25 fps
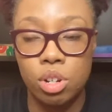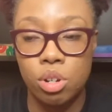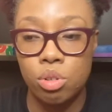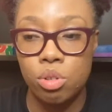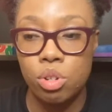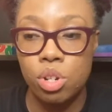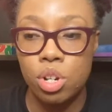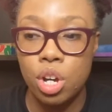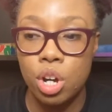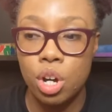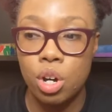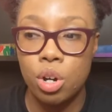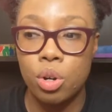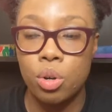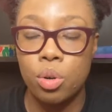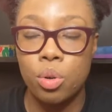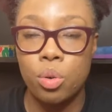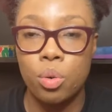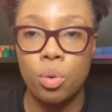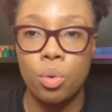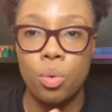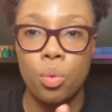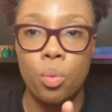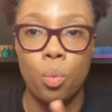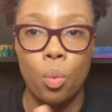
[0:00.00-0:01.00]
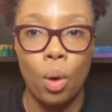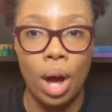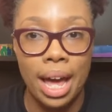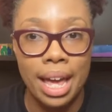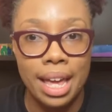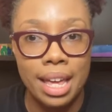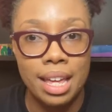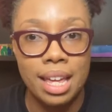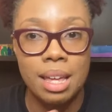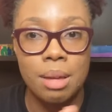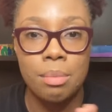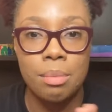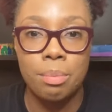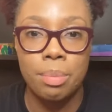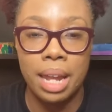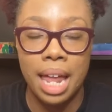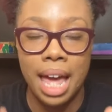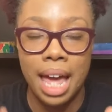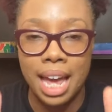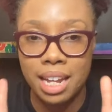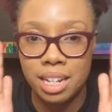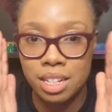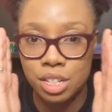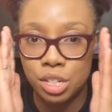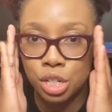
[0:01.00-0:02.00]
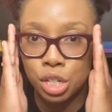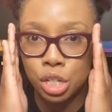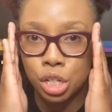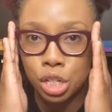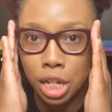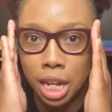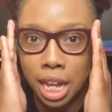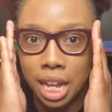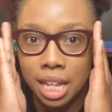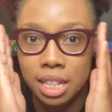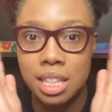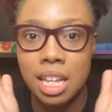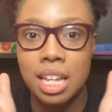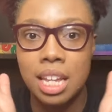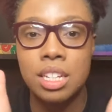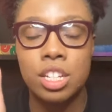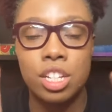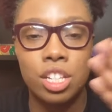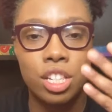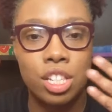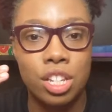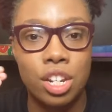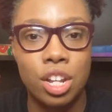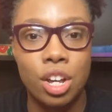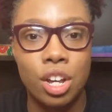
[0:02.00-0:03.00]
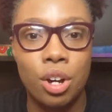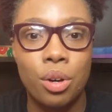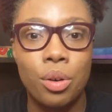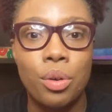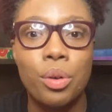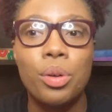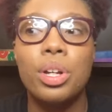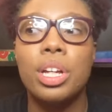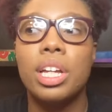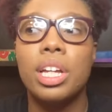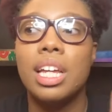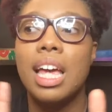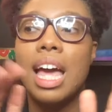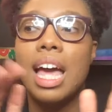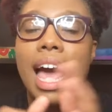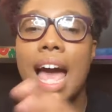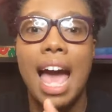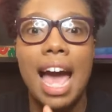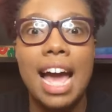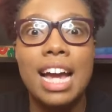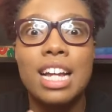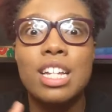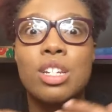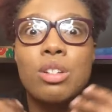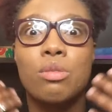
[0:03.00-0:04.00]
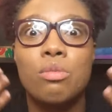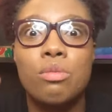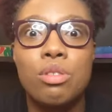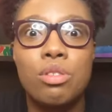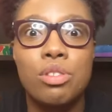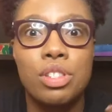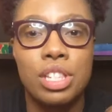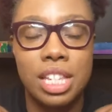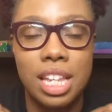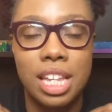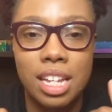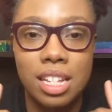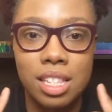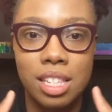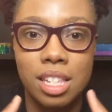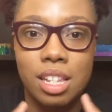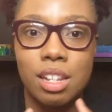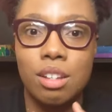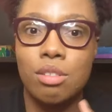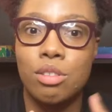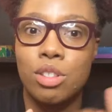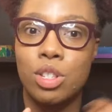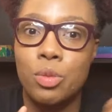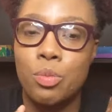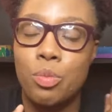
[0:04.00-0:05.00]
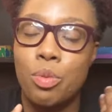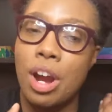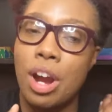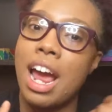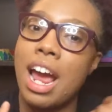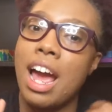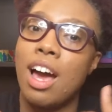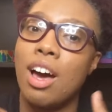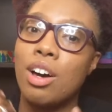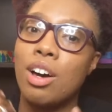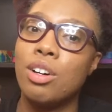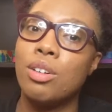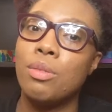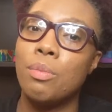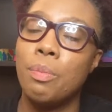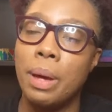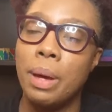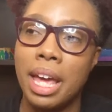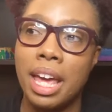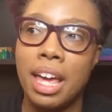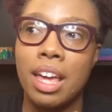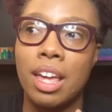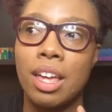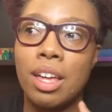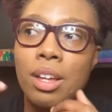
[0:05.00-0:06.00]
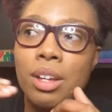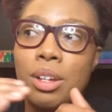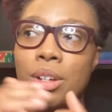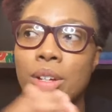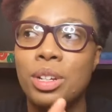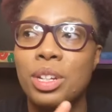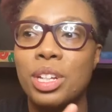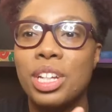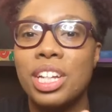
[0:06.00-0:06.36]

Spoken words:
know white and black just yet. They just know actual skin tones, brown, pale,